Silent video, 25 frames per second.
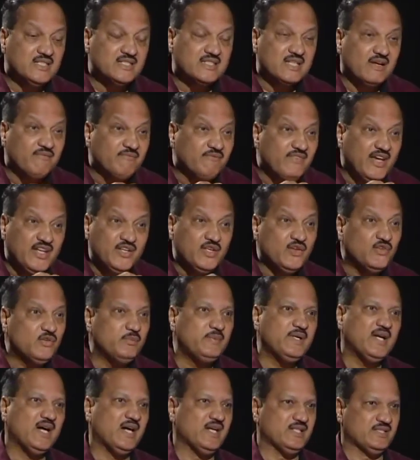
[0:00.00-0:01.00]
somewhere you have to
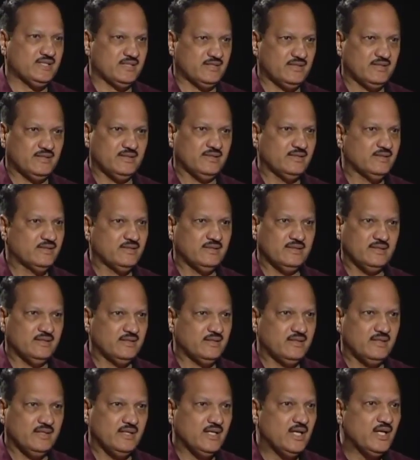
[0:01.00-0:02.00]
be harsh.
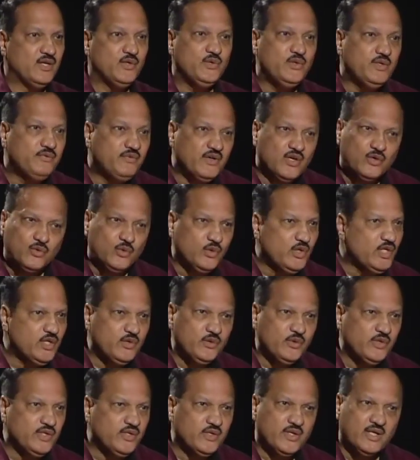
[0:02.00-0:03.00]
If you are
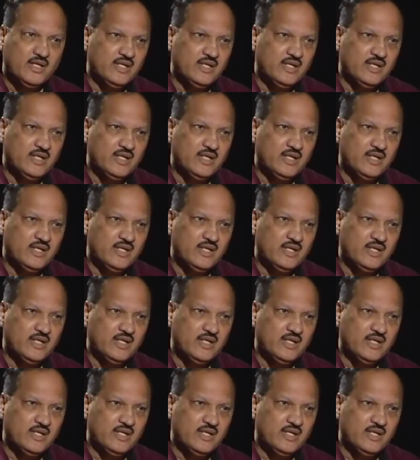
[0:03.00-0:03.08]
goody-goody, you